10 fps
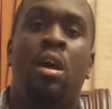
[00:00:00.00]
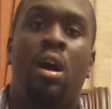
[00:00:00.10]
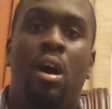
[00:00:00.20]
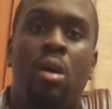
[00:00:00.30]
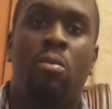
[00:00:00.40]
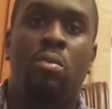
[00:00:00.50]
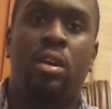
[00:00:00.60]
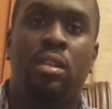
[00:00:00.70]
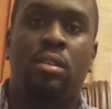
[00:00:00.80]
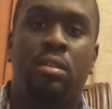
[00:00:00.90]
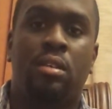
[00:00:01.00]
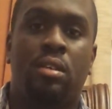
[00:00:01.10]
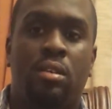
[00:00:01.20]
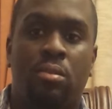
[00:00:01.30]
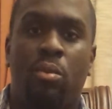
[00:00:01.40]
when
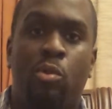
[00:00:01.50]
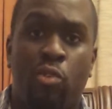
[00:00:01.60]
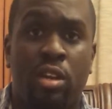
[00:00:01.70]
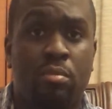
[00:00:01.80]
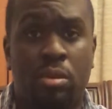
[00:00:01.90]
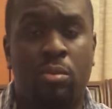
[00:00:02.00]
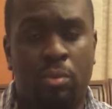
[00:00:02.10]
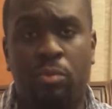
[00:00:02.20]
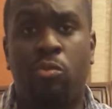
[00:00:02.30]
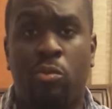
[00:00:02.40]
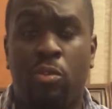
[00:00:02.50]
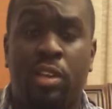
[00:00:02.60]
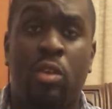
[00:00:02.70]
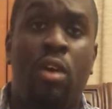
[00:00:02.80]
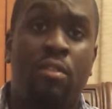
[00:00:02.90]
we're running, with a
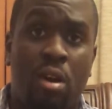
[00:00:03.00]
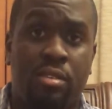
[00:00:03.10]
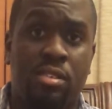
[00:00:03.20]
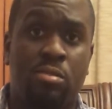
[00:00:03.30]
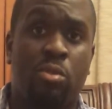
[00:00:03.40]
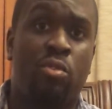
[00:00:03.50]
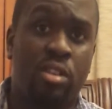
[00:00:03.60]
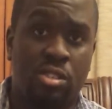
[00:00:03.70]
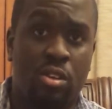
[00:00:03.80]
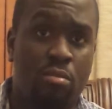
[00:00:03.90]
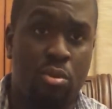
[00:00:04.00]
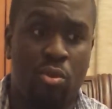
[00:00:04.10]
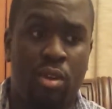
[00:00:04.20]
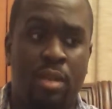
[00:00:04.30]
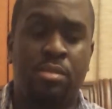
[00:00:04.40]
kid who have autism, we're running certain
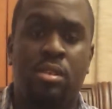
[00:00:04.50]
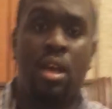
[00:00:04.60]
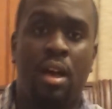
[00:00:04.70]
programs.